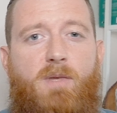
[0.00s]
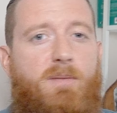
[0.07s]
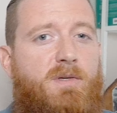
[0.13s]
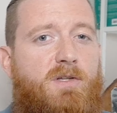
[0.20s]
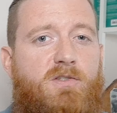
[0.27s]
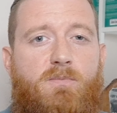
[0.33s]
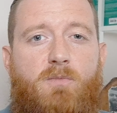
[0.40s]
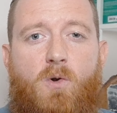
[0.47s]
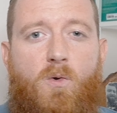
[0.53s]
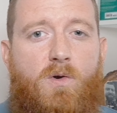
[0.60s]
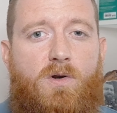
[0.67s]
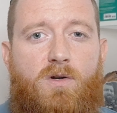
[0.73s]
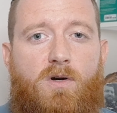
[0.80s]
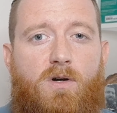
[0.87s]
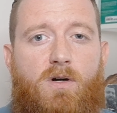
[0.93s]
maybe some
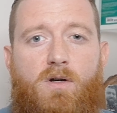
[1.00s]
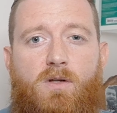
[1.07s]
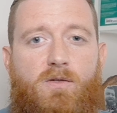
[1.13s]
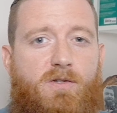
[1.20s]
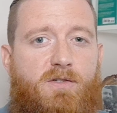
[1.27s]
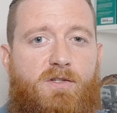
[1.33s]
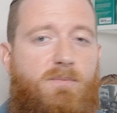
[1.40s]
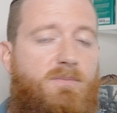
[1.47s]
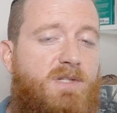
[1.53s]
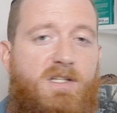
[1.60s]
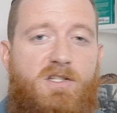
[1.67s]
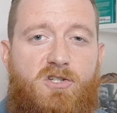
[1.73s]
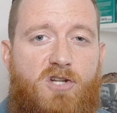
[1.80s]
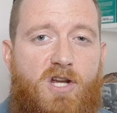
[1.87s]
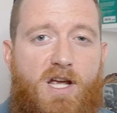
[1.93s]
cornhole or some
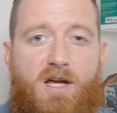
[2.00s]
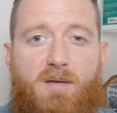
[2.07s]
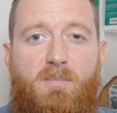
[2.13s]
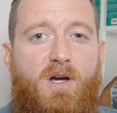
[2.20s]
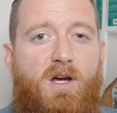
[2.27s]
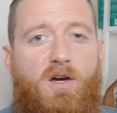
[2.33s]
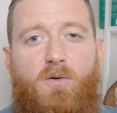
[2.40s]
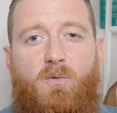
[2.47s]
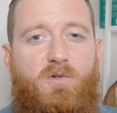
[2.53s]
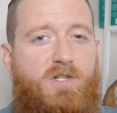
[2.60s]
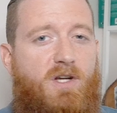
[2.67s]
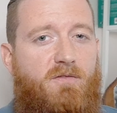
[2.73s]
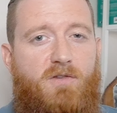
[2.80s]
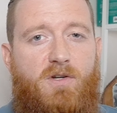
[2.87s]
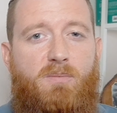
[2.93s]
disc jam,
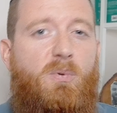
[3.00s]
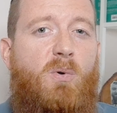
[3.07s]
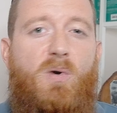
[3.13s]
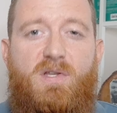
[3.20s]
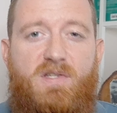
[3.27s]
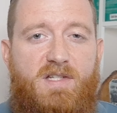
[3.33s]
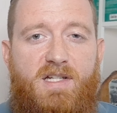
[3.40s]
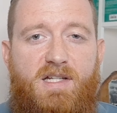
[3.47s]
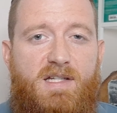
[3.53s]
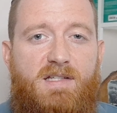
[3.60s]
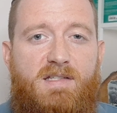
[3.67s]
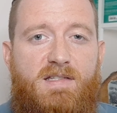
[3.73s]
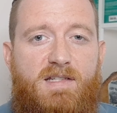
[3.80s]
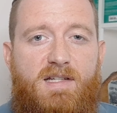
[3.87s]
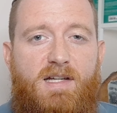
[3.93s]
whichever your poison
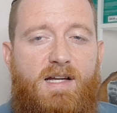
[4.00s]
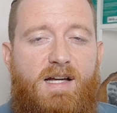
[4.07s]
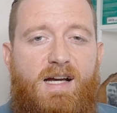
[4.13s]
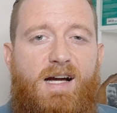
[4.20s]
is.